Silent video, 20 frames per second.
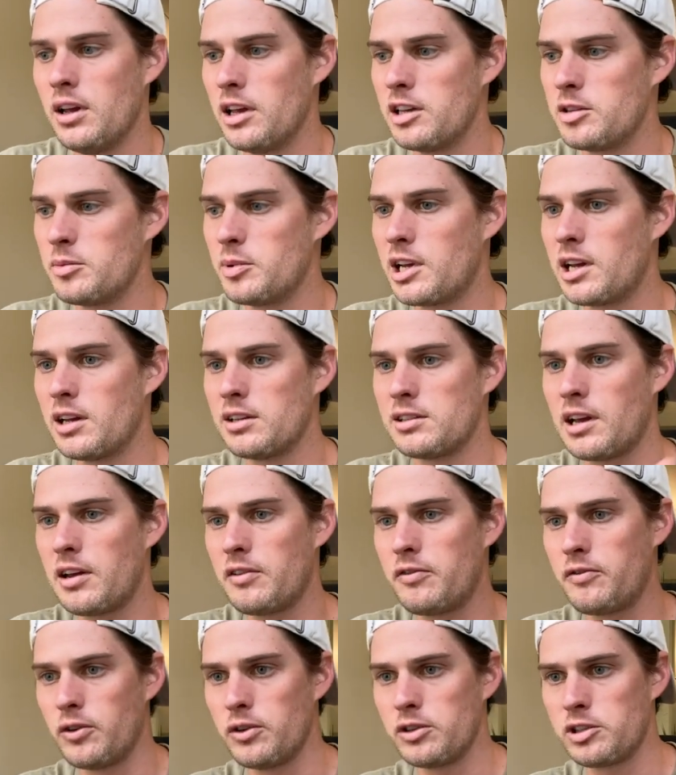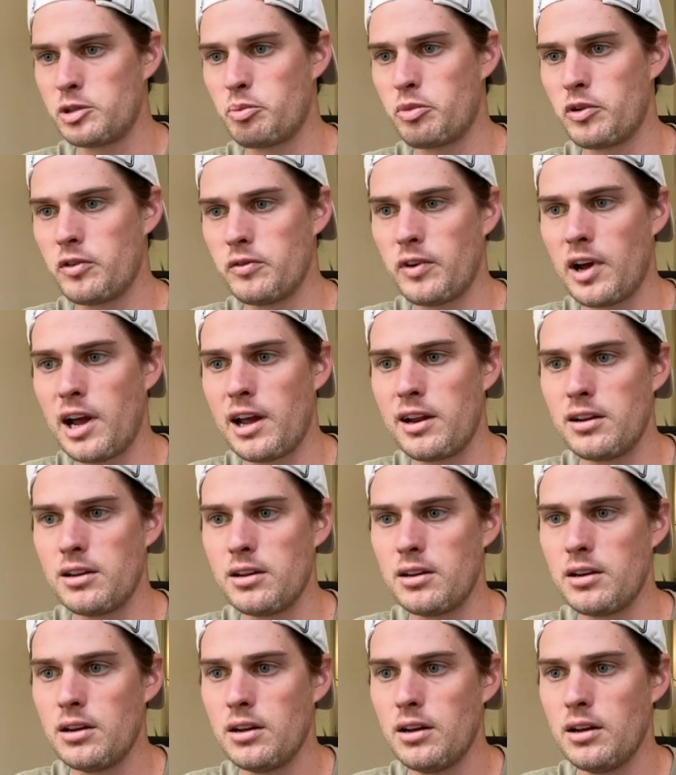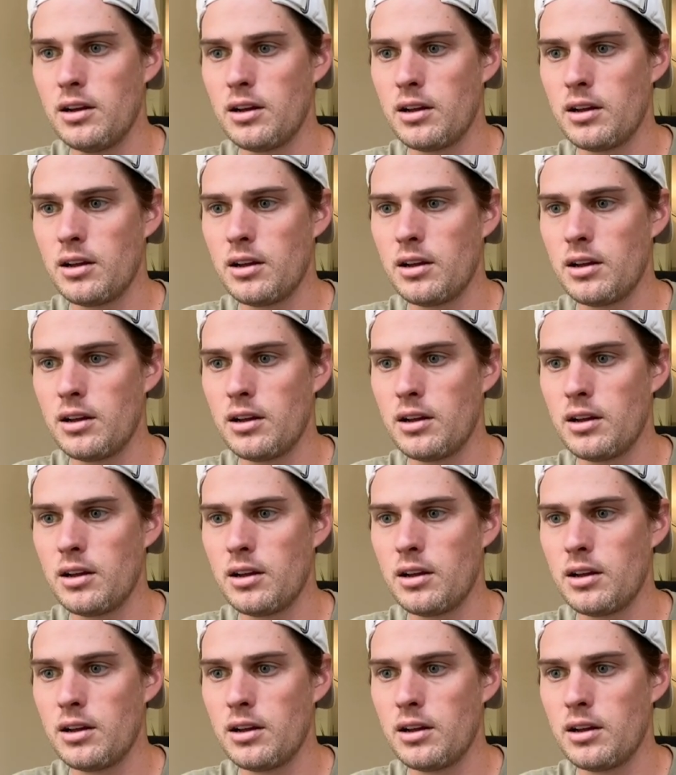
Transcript: is because I first provided